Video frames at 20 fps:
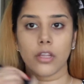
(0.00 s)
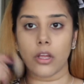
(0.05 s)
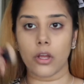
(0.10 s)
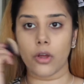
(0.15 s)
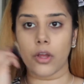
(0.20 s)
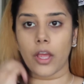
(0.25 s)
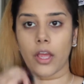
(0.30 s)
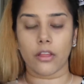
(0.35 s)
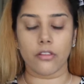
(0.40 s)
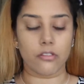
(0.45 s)

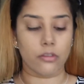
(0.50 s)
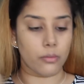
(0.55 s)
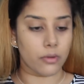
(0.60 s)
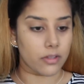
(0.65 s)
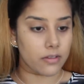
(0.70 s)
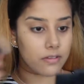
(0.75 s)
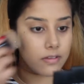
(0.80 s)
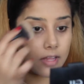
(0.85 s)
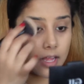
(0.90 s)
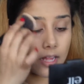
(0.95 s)
Okay, so
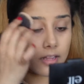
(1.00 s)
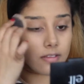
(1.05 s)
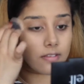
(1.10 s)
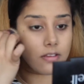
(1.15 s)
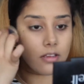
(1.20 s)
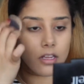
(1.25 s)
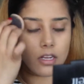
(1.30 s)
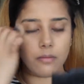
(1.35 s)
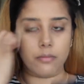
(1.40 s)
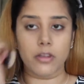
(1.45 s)
once
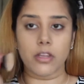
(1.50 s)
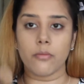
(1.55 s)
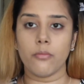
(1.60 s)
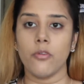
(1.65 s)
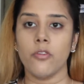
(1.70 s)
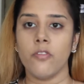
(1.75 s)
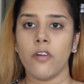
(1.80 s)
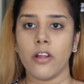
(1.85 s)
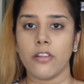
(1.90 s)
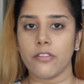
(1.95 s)
that's done, I'm going to
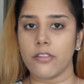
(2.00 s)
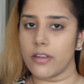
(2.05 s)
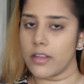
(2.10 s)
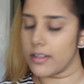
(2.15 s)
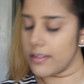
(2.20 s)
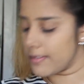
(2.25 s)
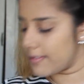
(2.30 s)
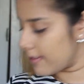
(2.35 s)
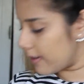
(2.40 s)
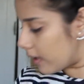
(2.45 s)
move on to
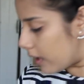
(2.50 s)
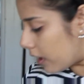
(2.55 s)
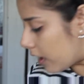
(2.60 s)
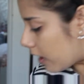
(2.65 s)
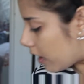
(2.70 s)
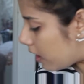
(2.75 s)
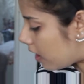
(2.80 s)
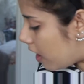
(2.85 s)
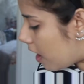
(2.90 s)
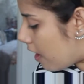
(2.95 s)

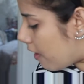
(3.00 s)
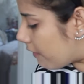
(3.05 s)
concealer.